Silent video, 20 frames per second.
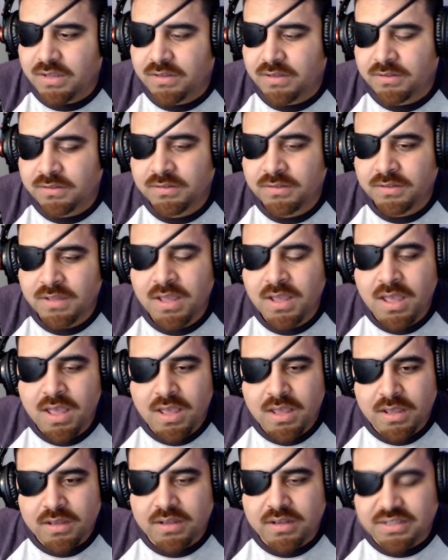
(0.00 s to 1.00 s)
Yeah.
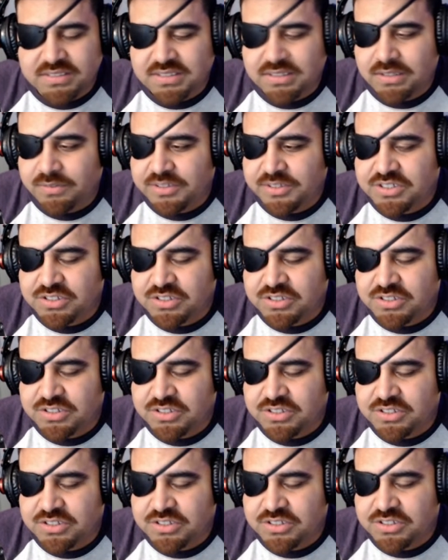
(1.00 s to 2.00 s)
Godzilla vs. Kong
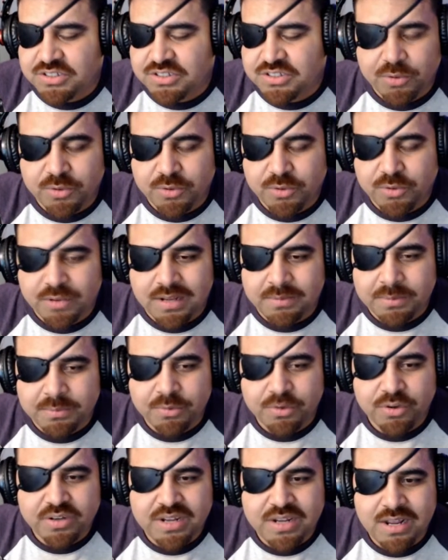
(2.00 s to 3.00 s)
was better than Mortal Kombat.
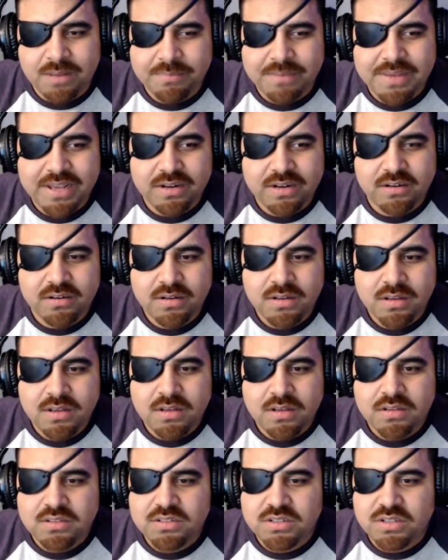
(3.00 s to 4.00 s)
Mortal Kombat
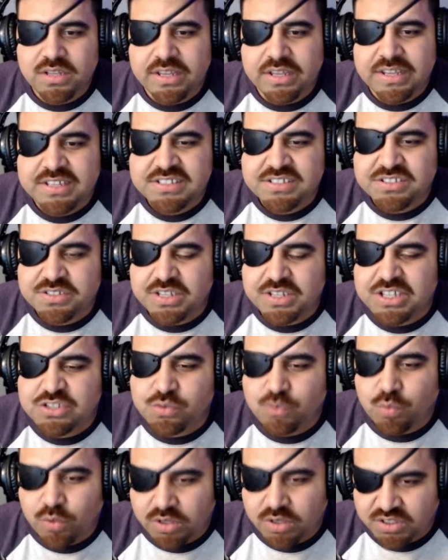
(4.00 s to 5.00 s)
is
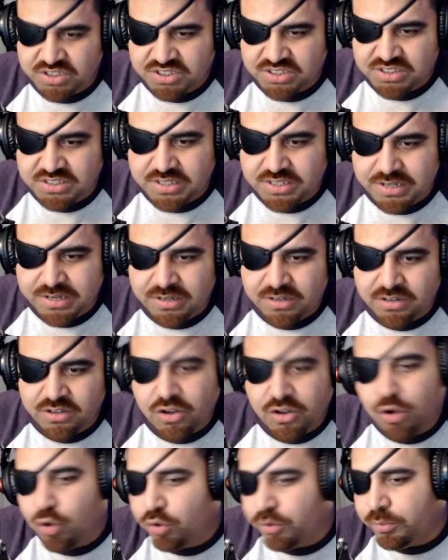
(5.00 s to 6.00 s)
worse than
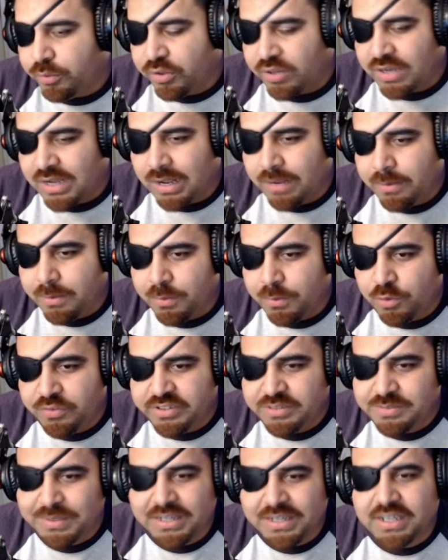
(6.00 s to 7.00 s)
the old Mortal Kombat
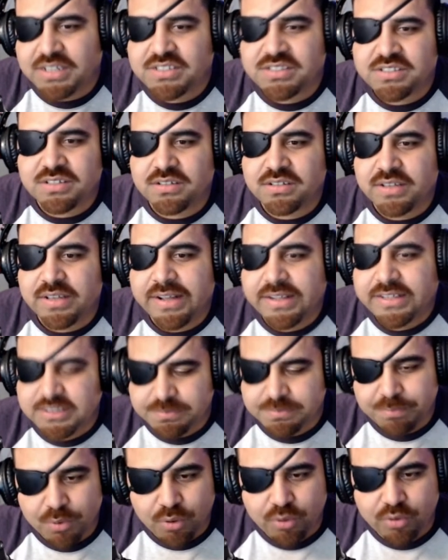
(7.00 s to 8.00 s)
movies because it's
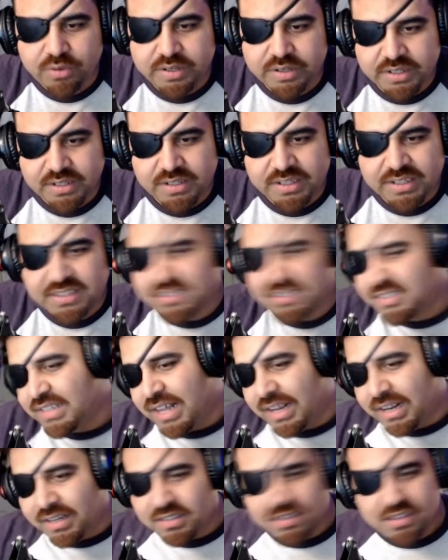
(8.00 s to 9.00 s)
boring. It's
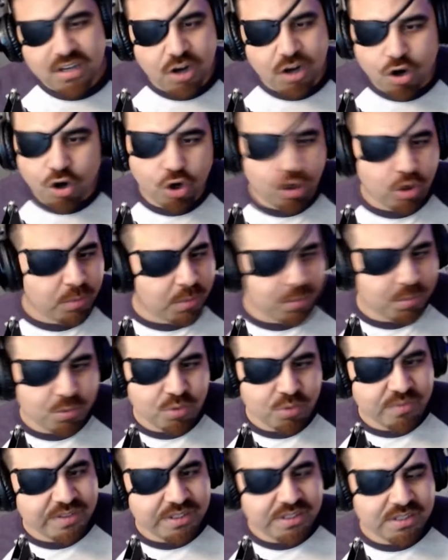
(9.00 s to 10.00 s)
not a horrible
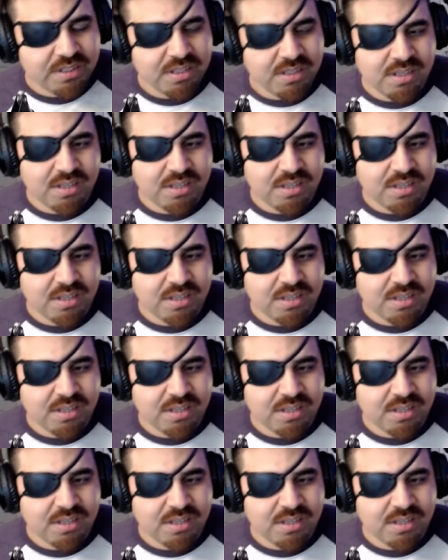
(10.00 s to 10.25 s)
movie.